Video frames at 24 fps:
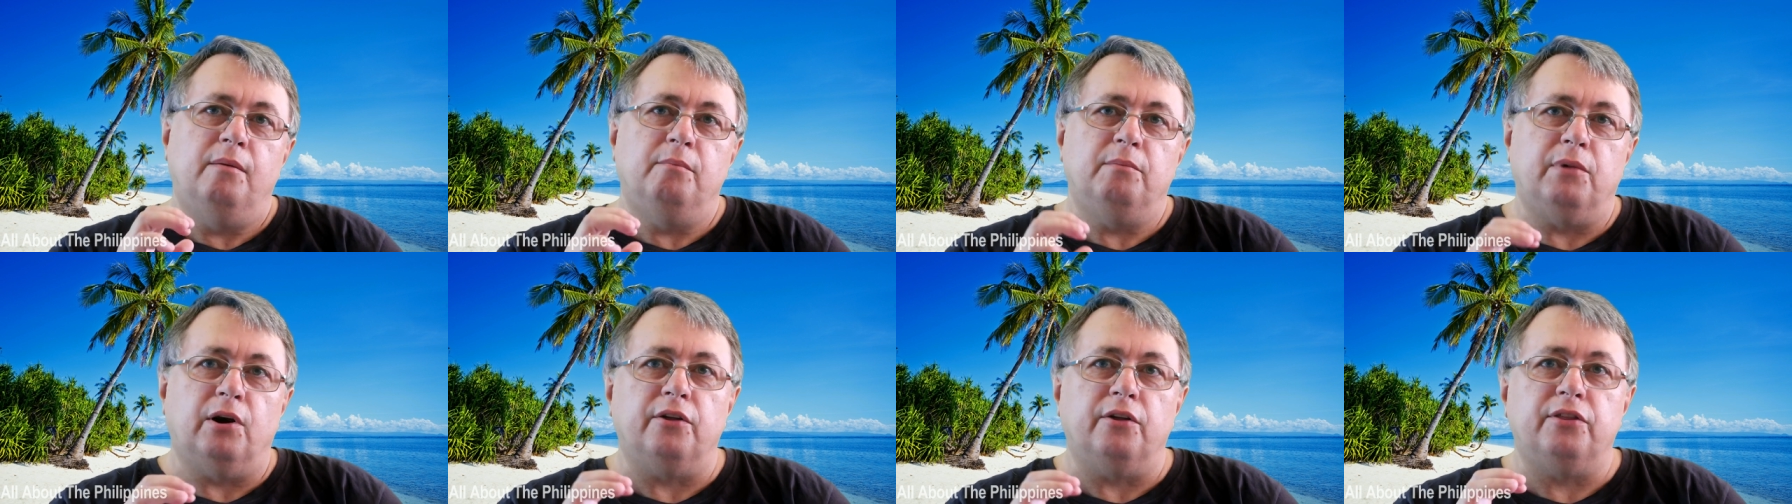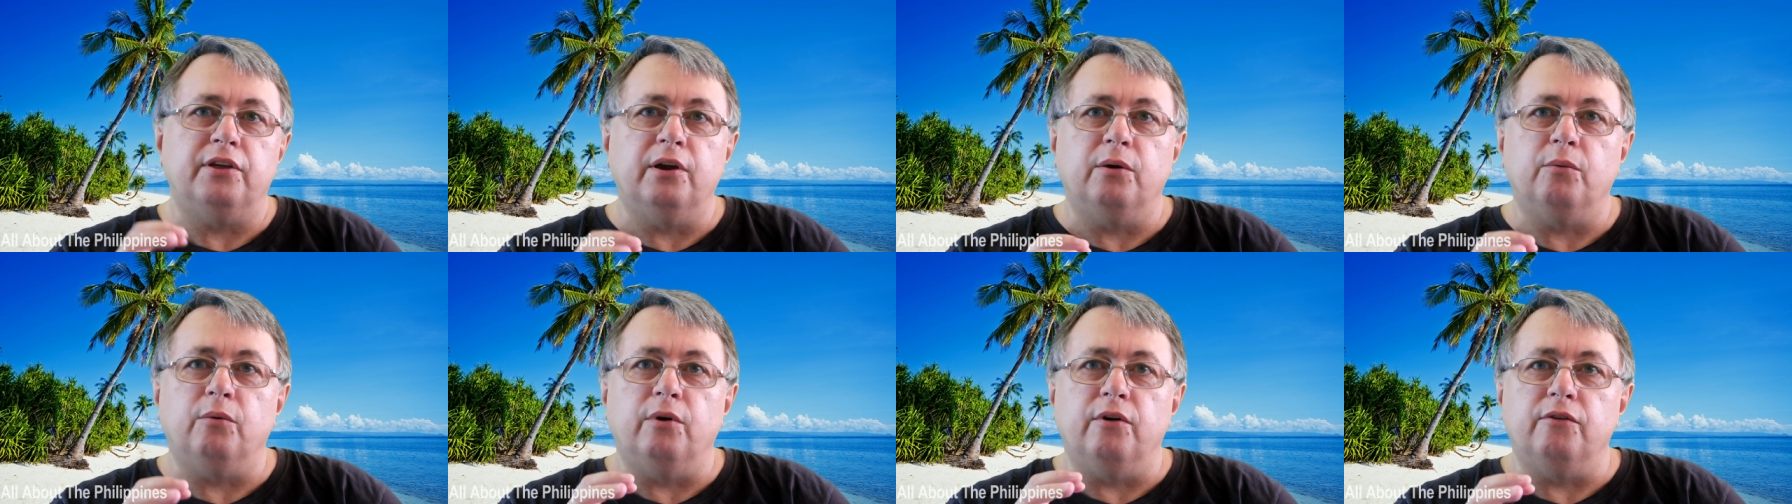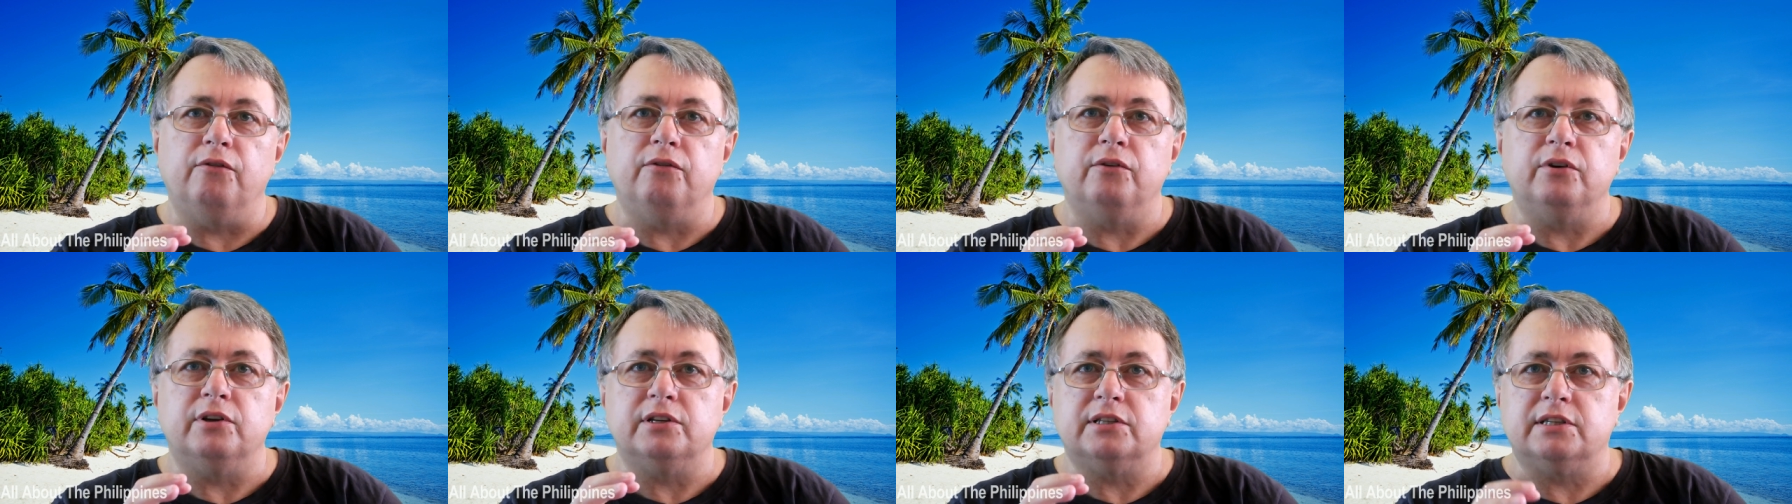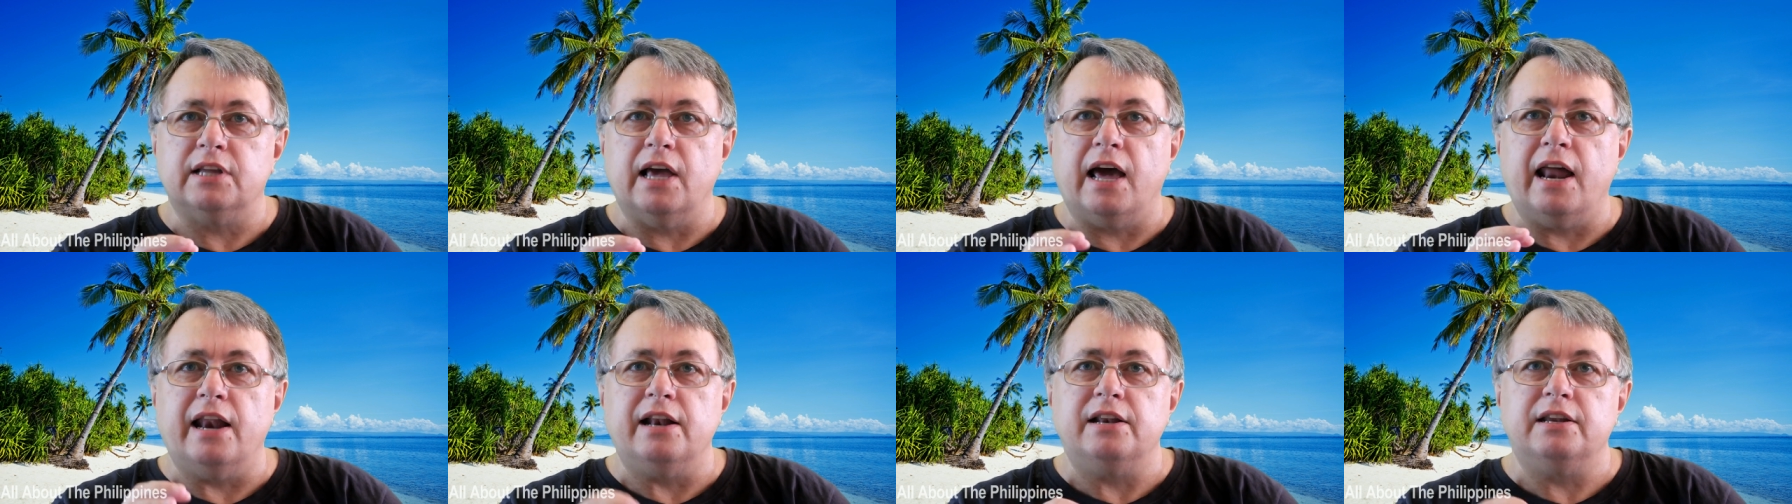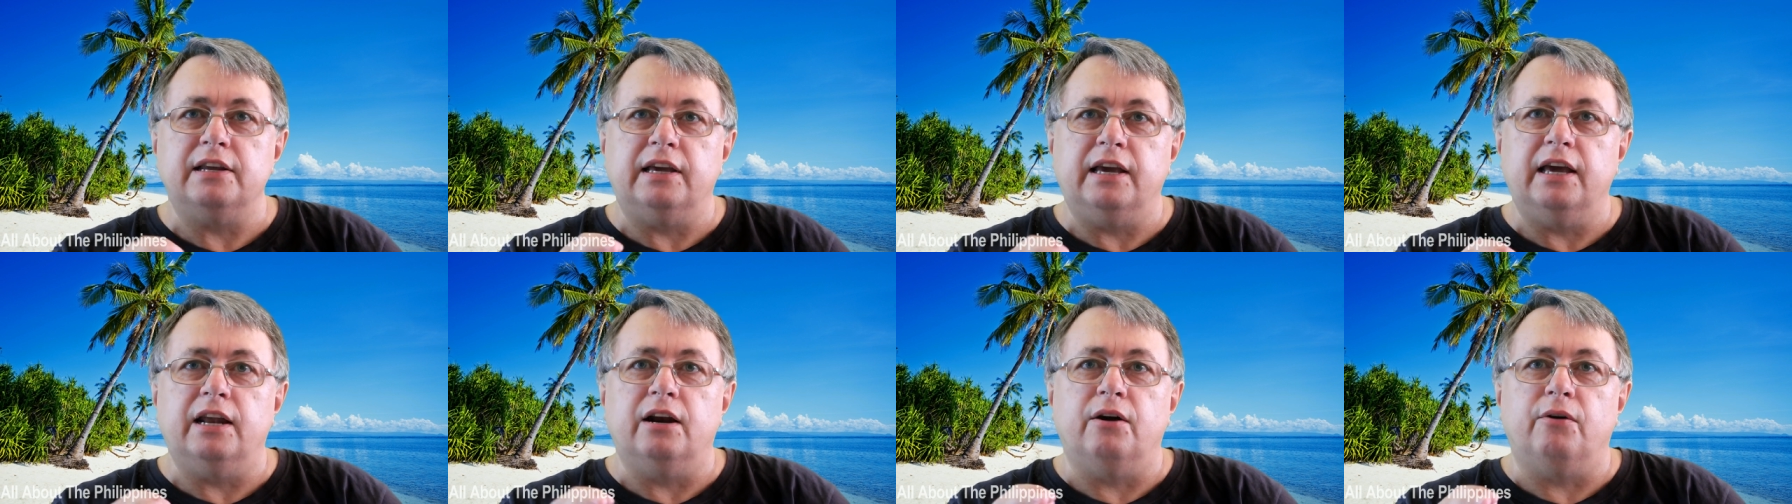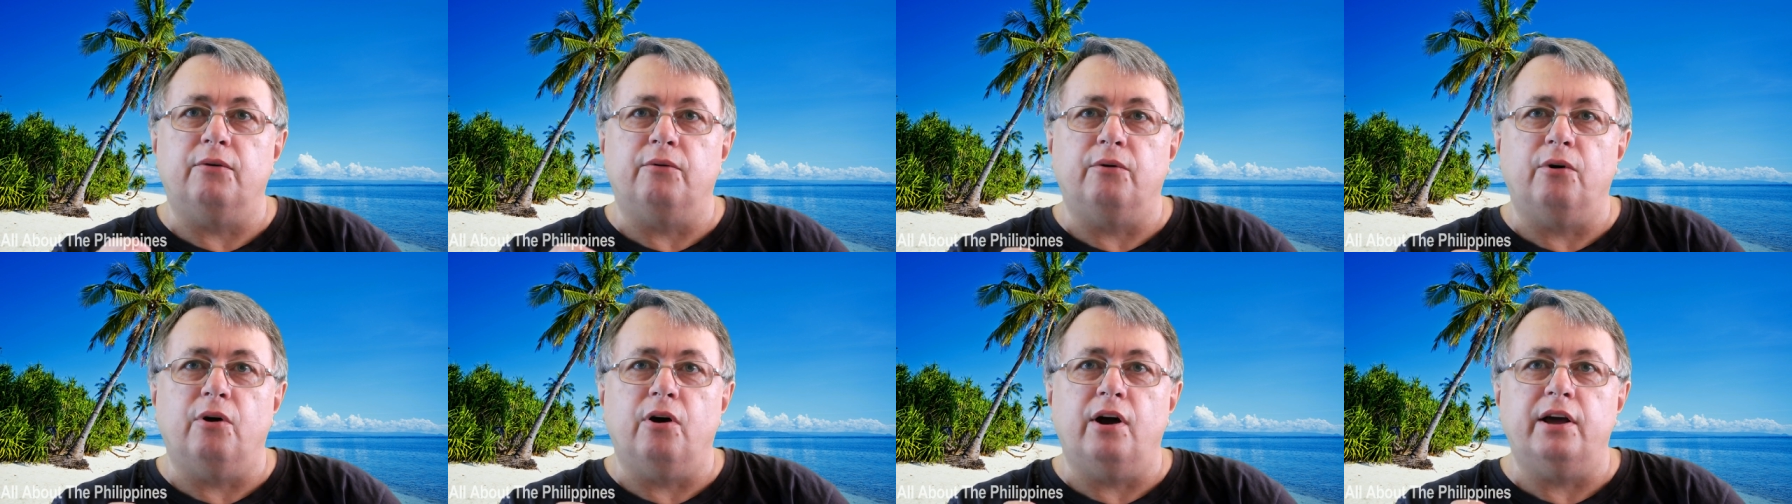But I think we're starting to get it
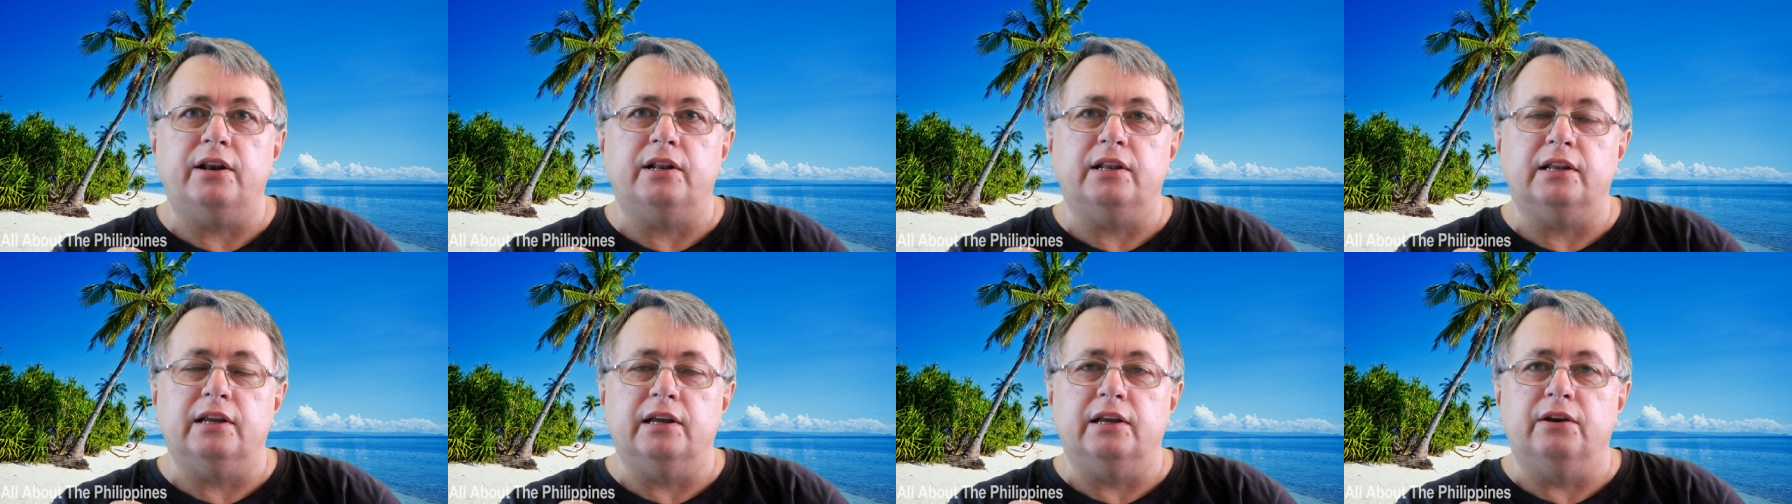right